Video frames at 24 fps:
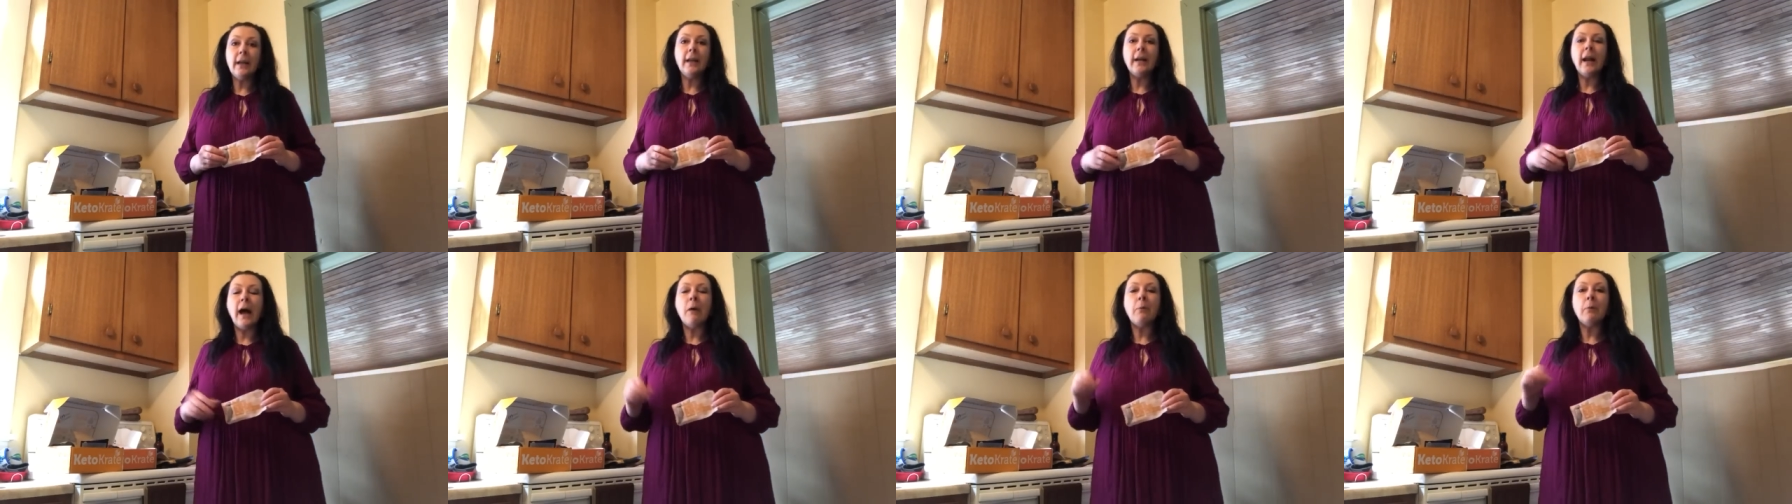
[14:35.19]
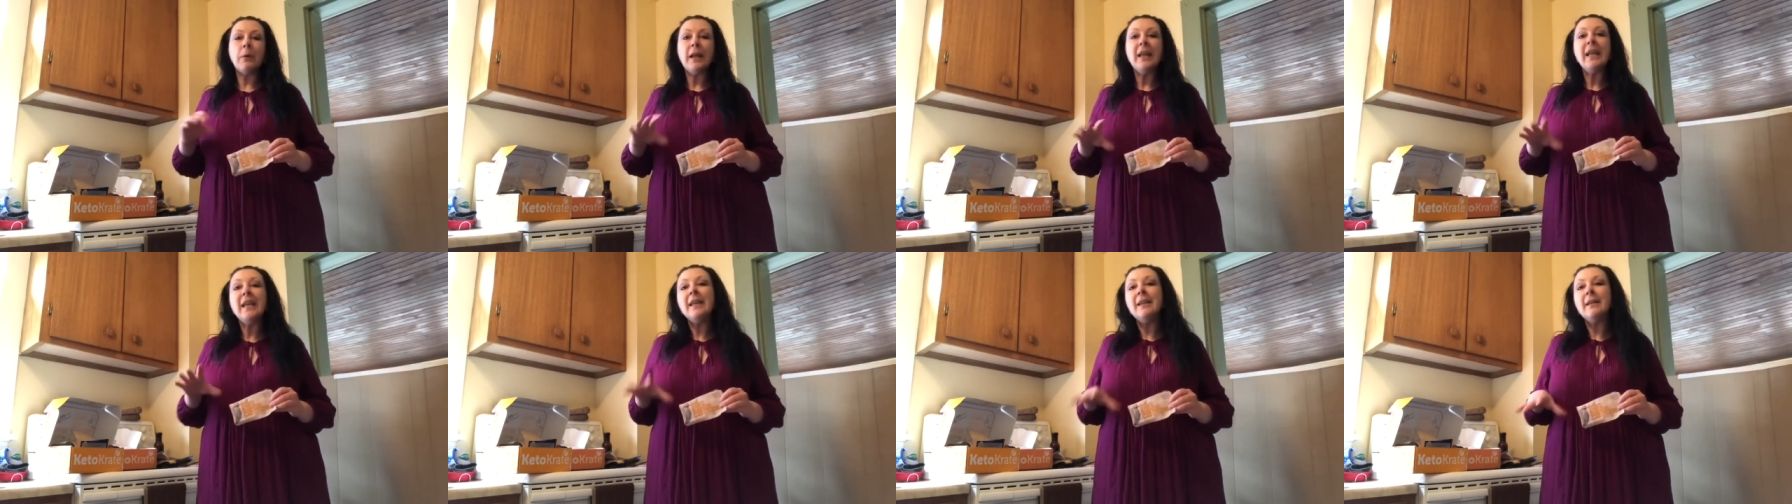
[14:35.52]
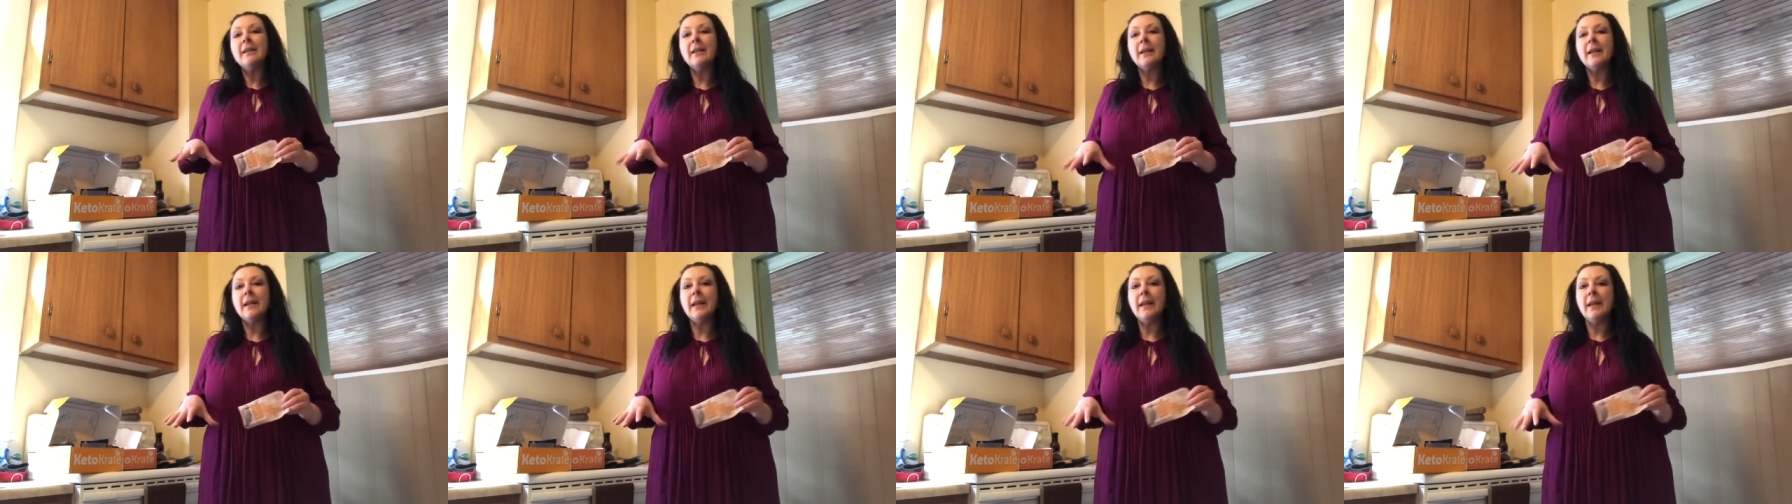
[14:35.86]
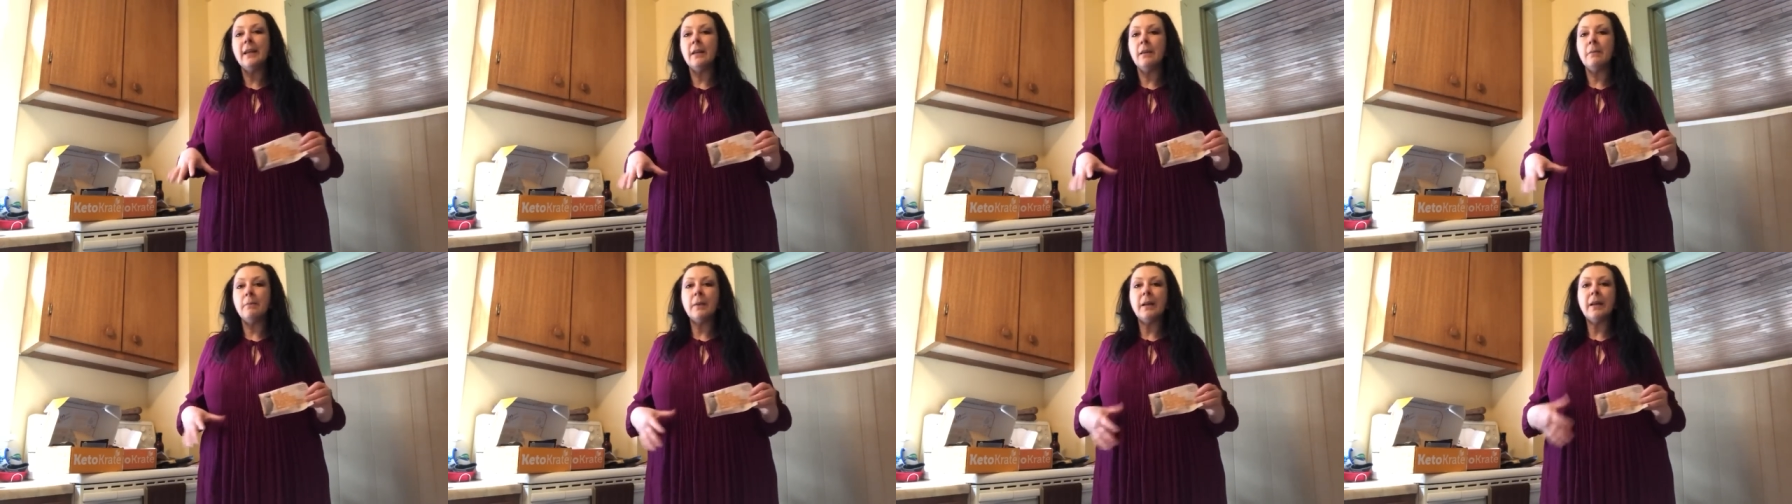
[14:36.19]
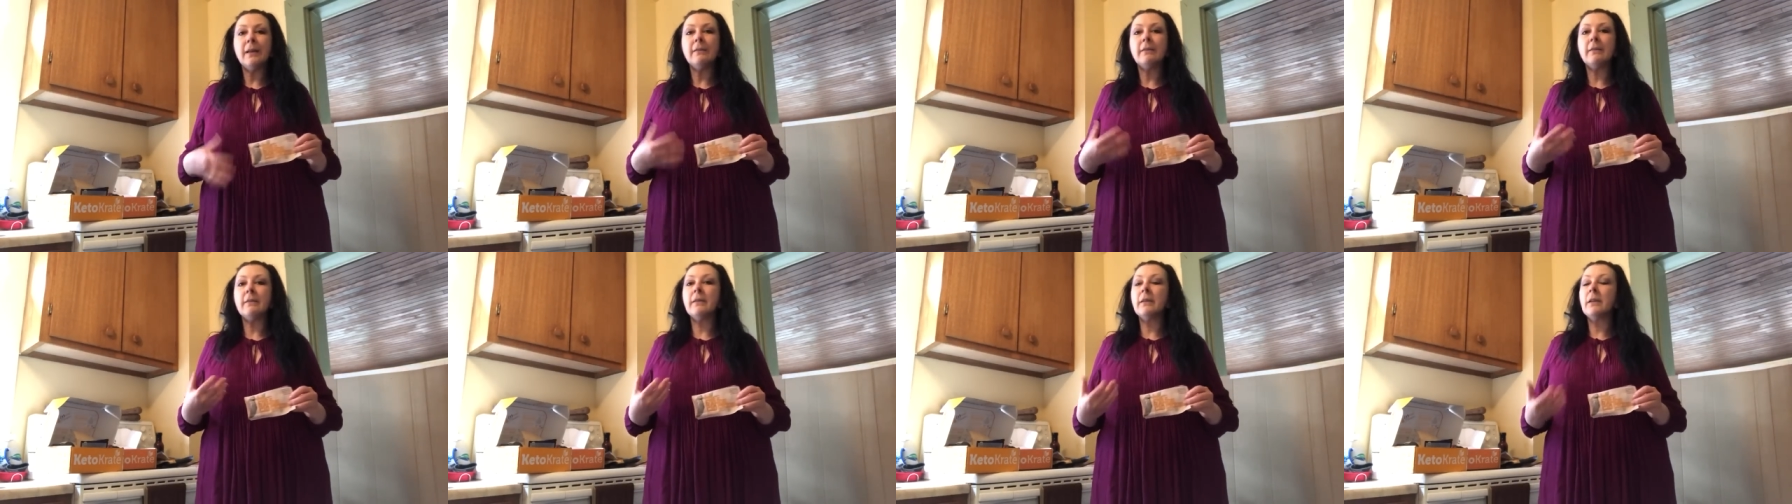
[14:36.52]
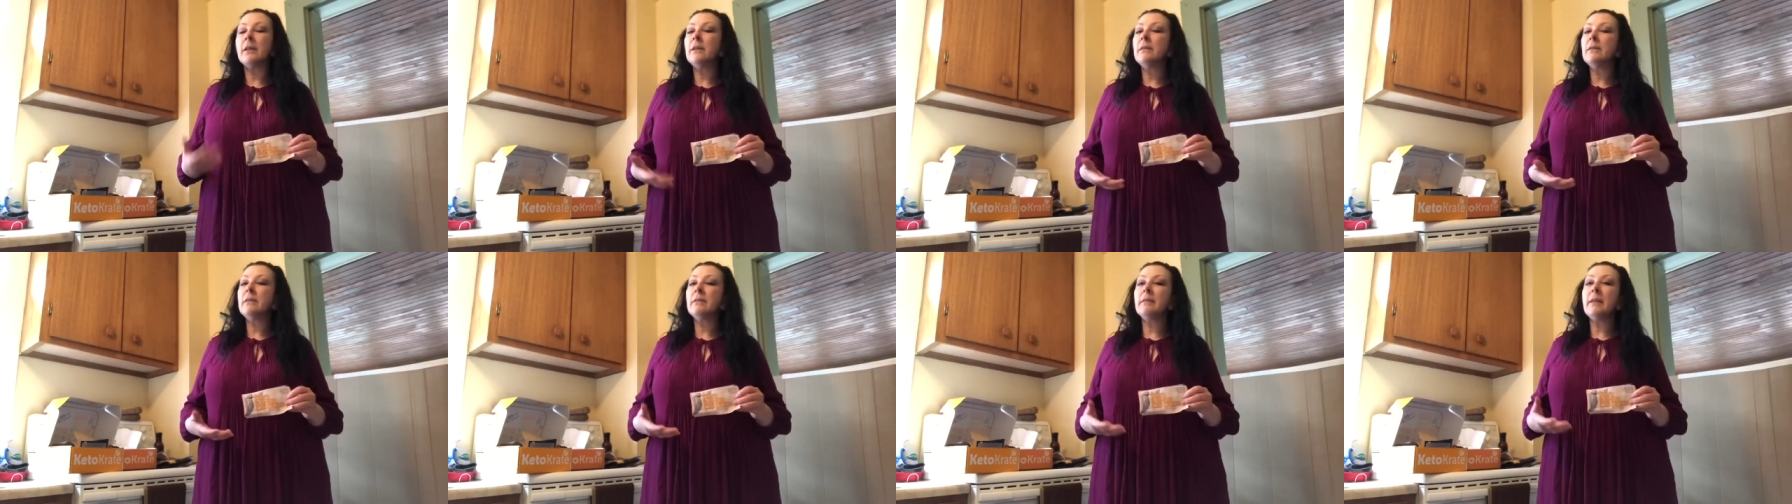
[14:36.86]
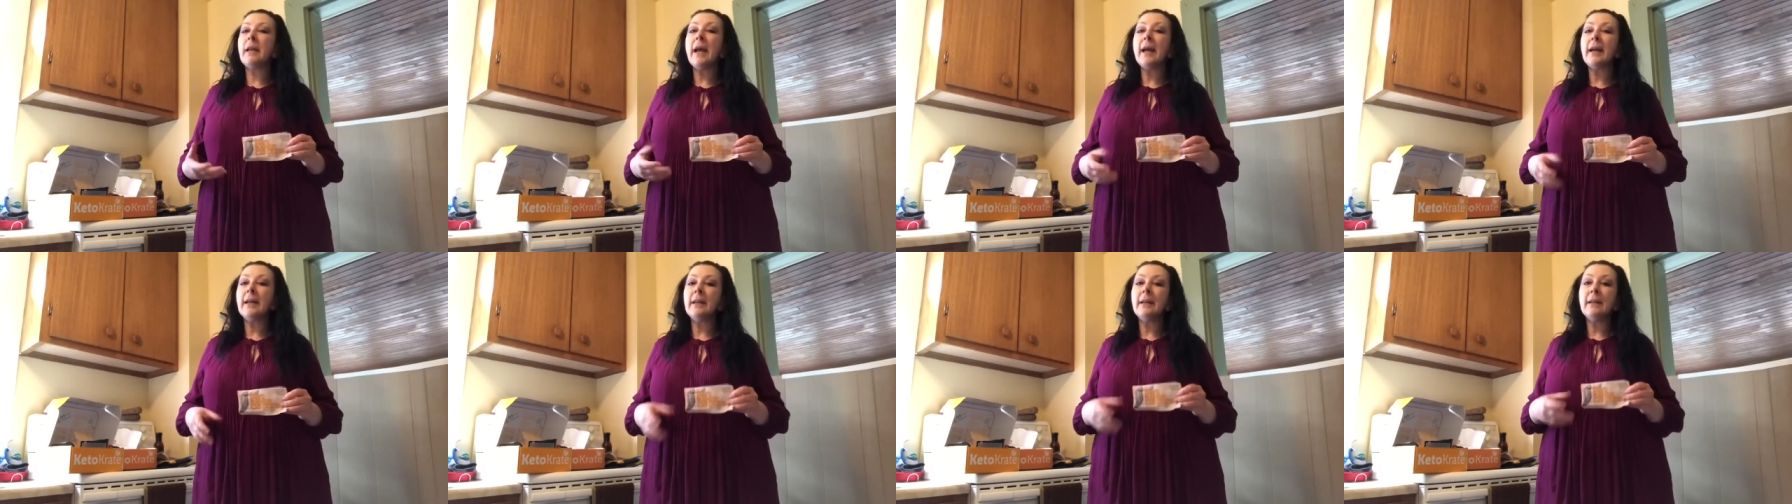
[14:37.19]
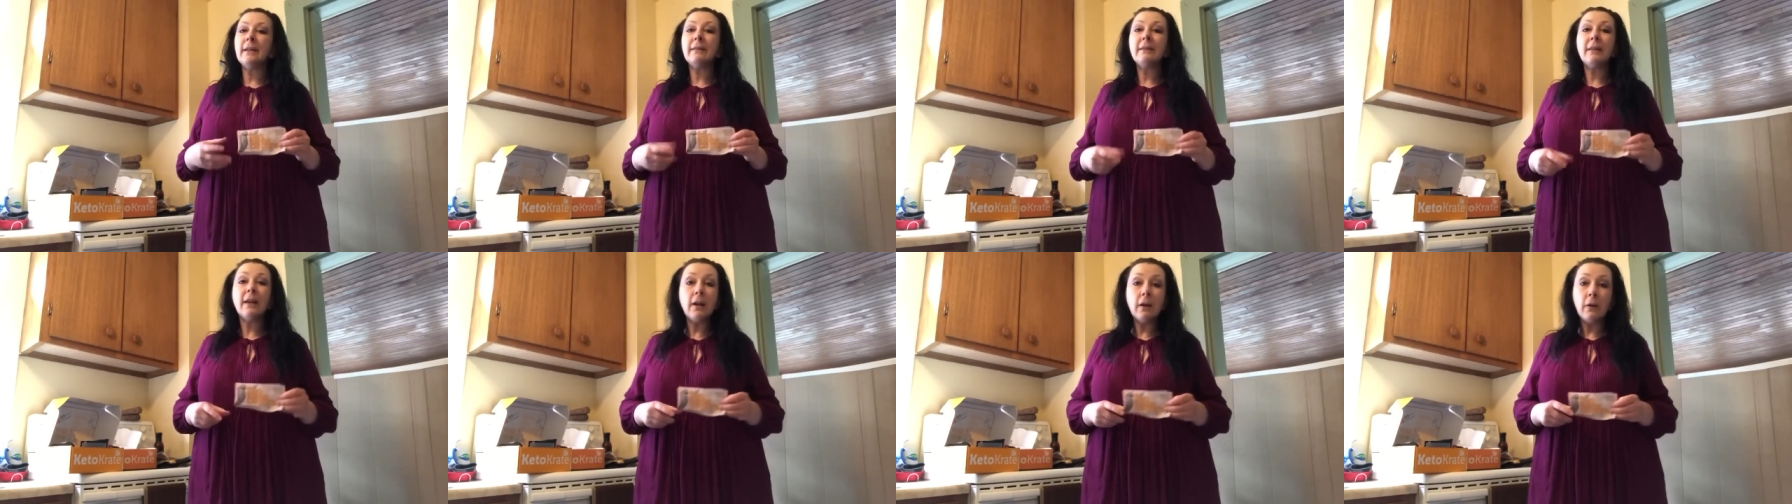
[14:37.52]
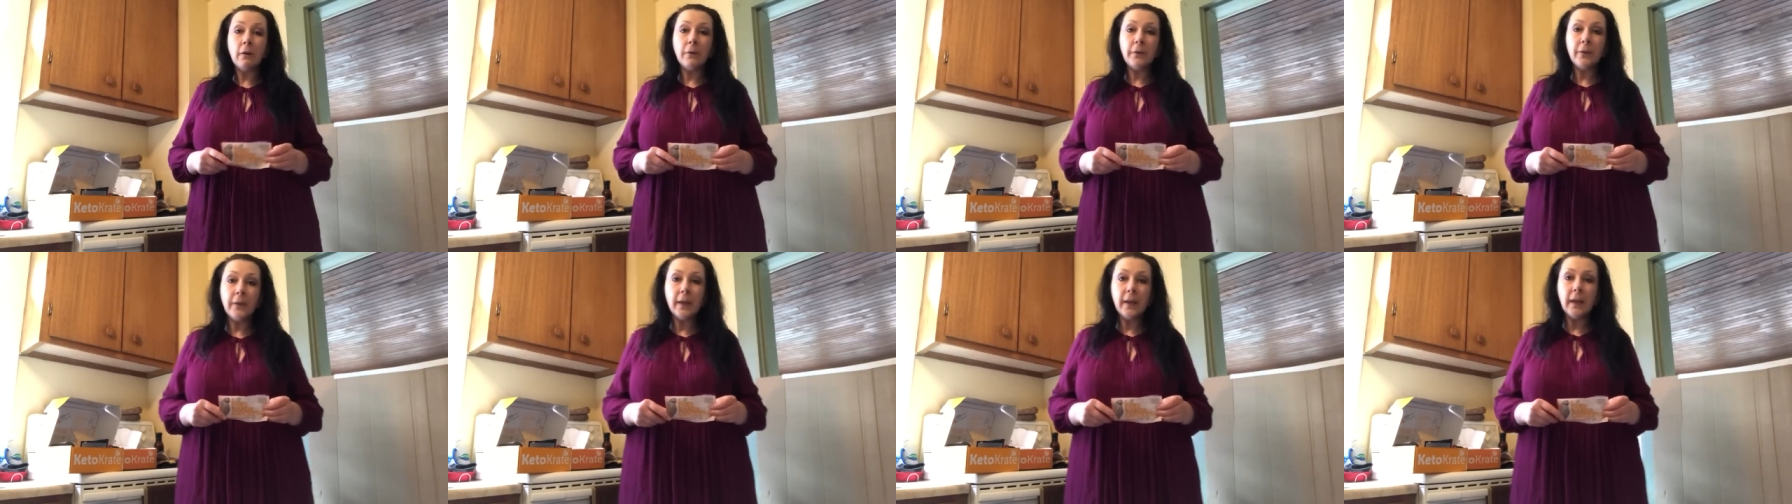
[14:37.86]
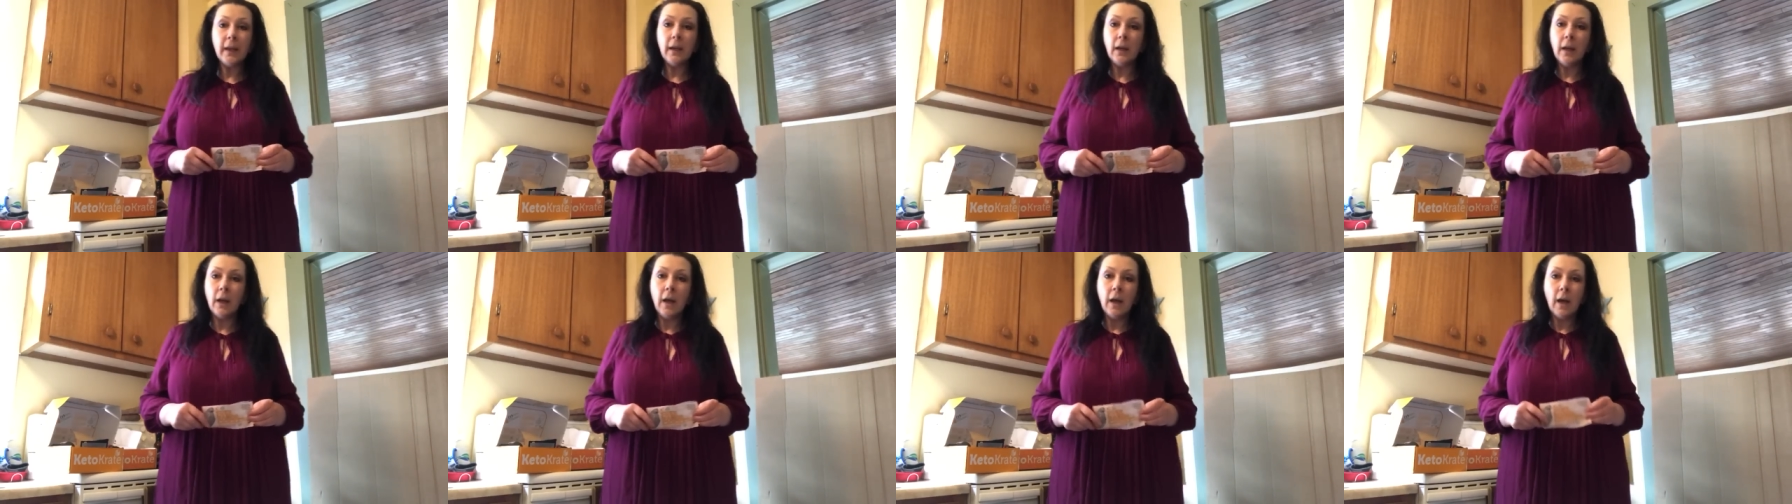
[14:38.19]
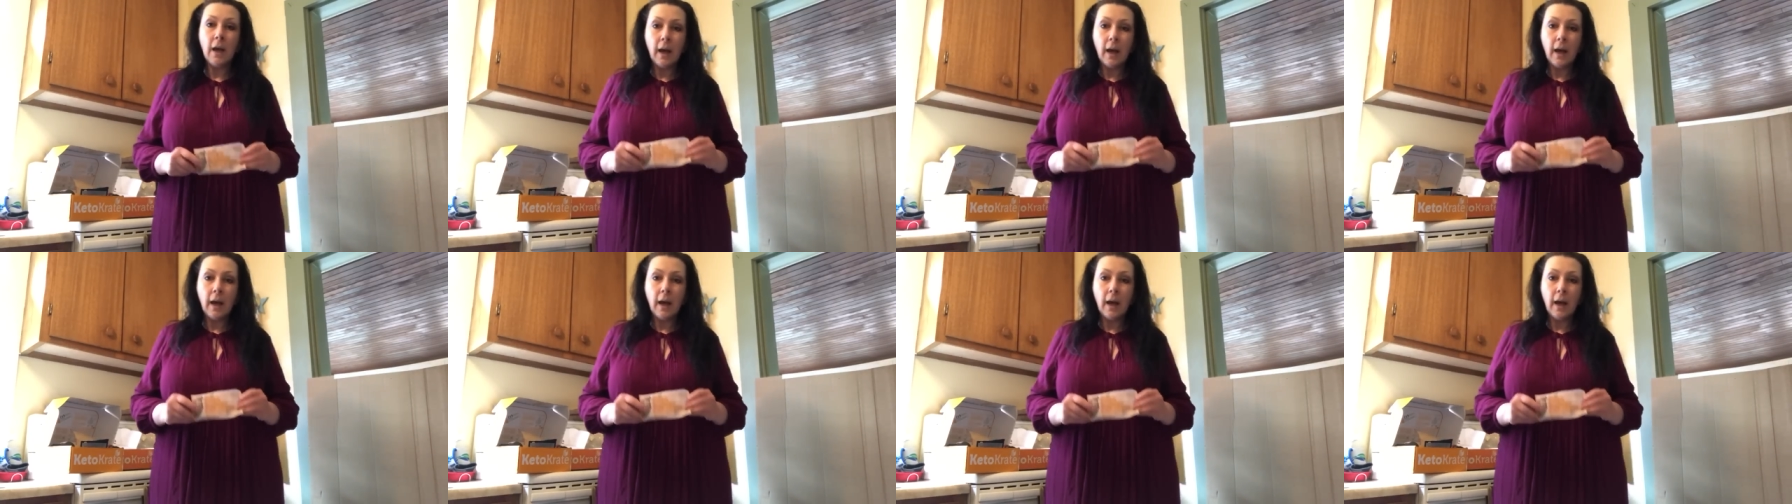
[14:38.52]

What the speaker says: and I would eat it again because it's a good snack and it's healthy.